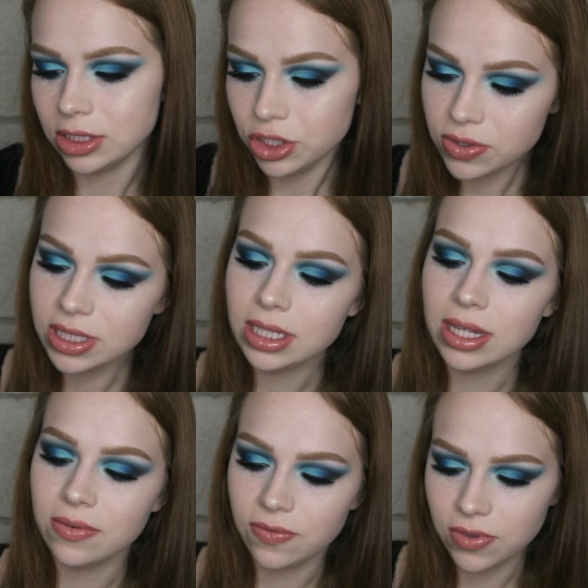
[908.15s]
Juice
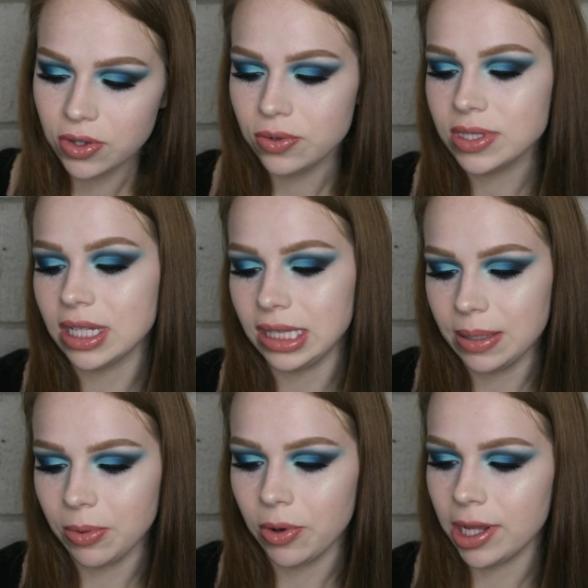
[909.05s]
Infused
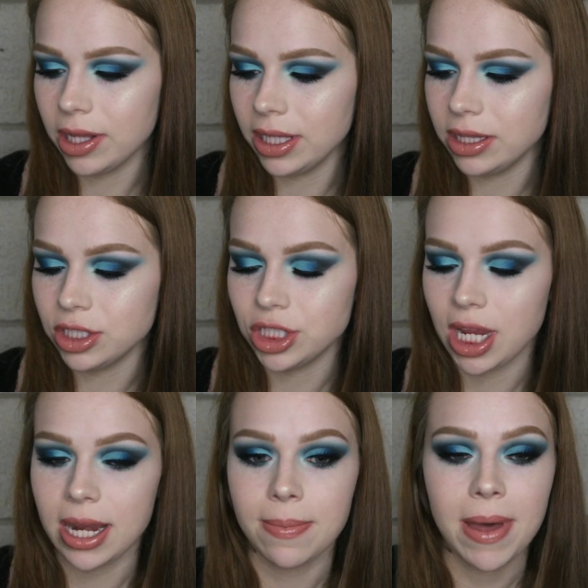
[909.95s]
Lip Oil in the
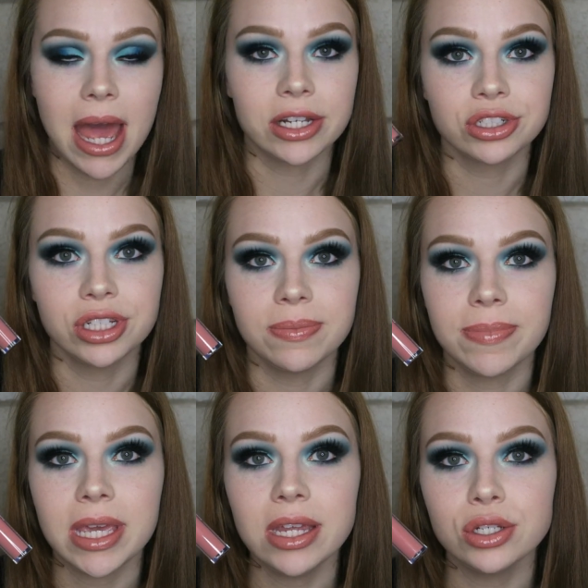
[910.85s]
shade Passionate
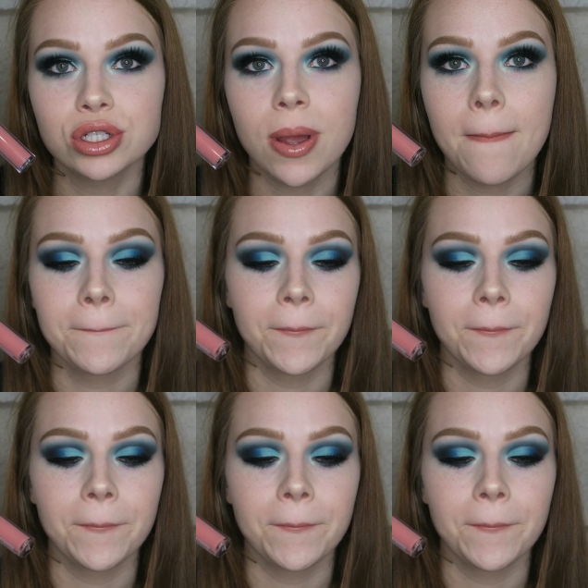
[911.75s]
Peach.